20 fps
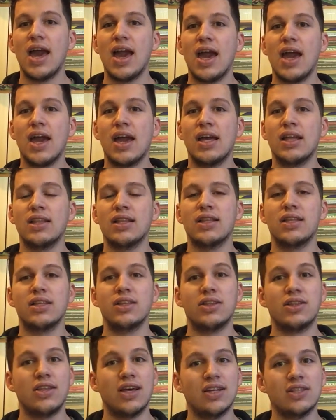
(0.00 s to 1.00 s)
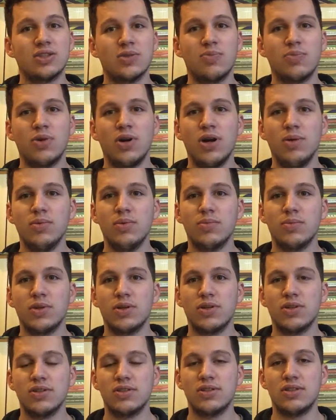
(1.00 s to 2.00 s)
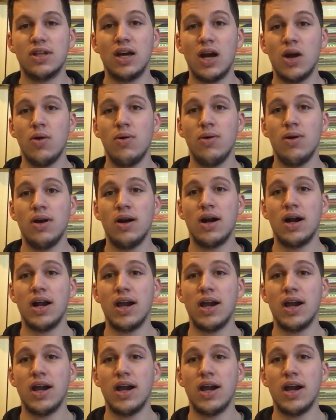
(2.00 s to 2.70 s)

And that's a problem because now